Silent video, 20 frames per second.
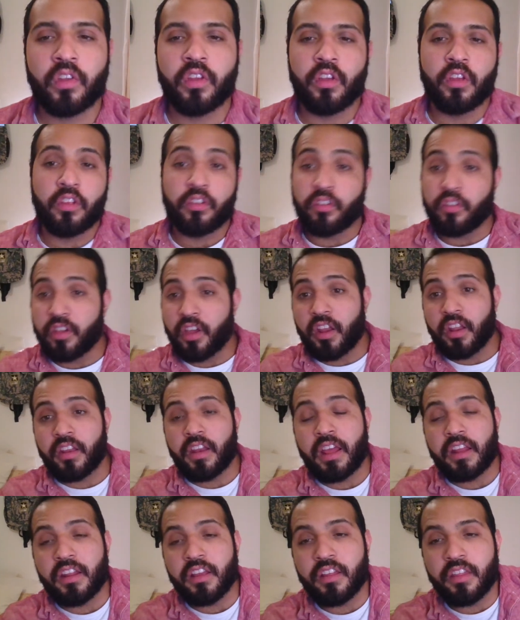So you got an
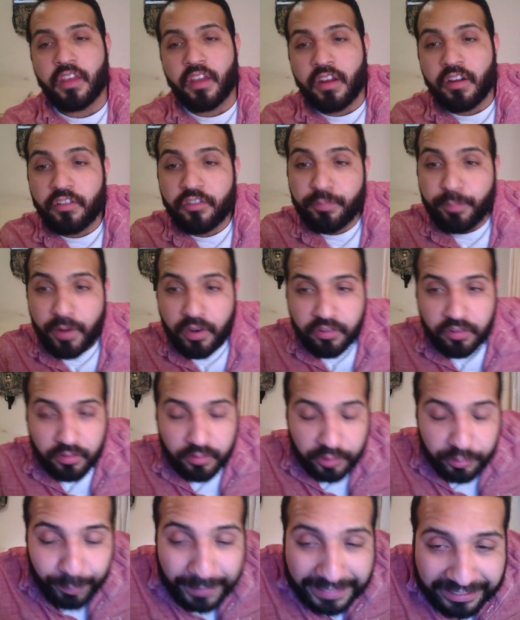idea there,
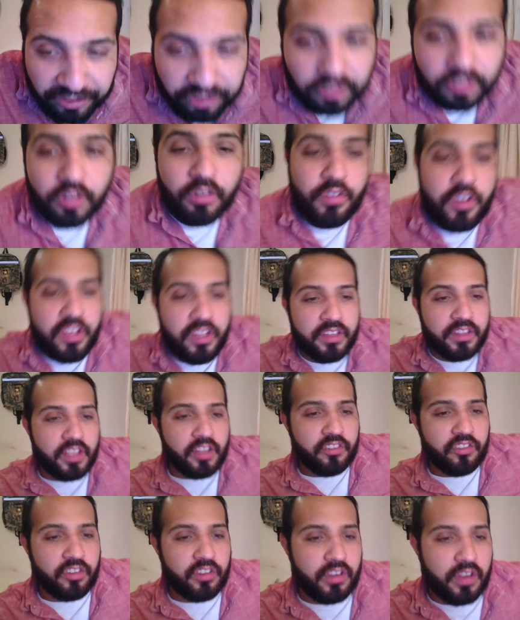spatial
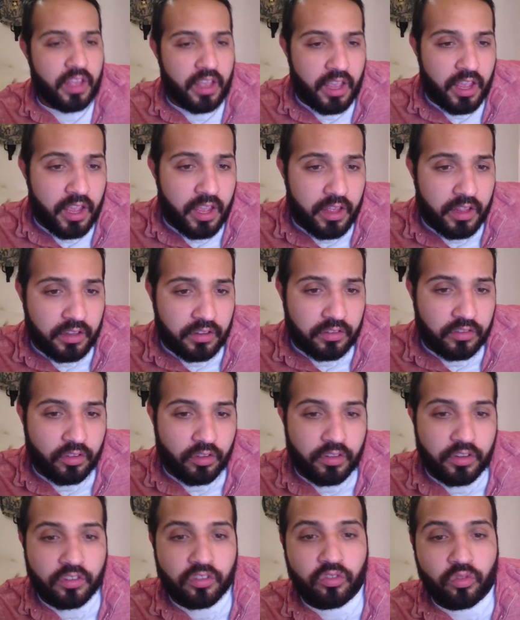orientation, and so
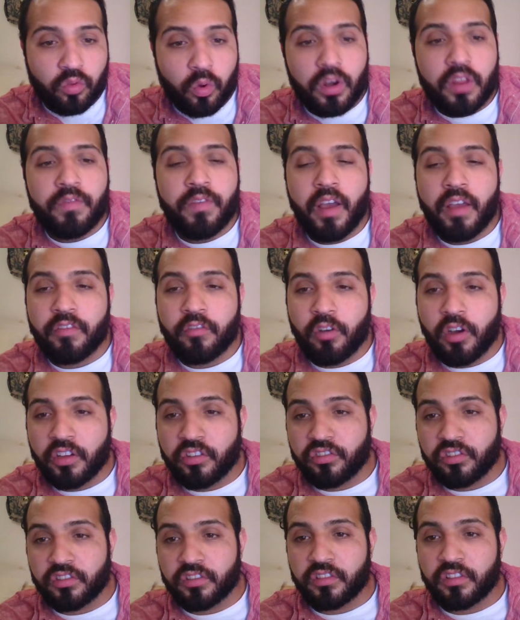there's 25
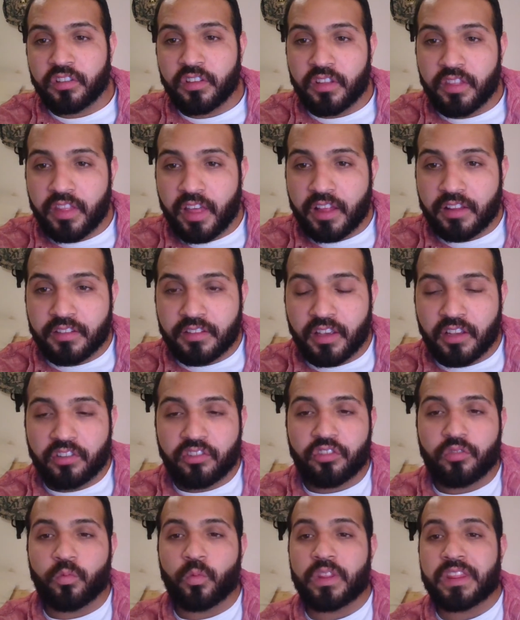questions in that
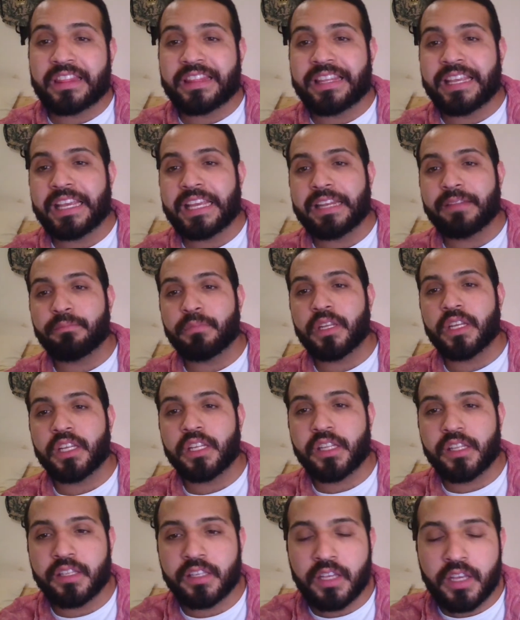section with 10
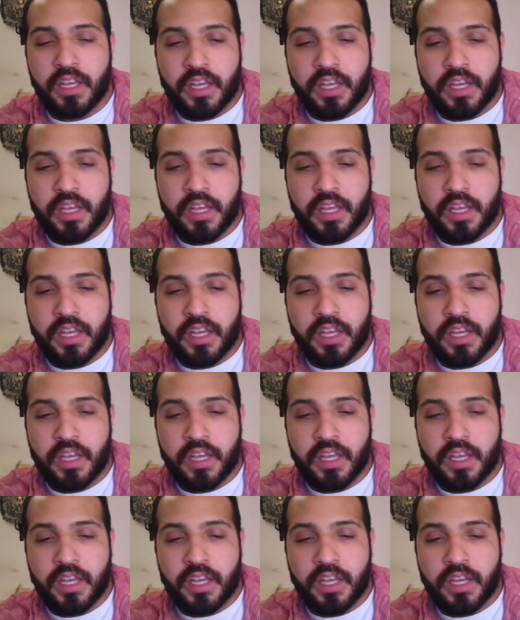minutes.